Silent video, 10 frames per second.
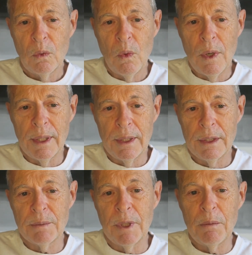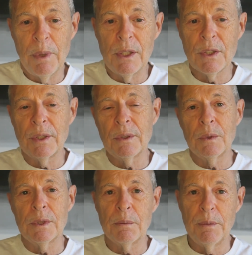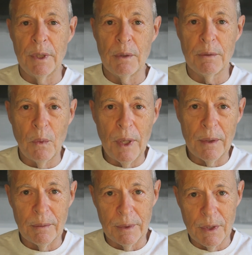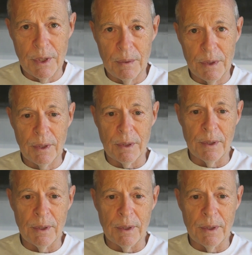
One is my patient was a bit overweight when she was a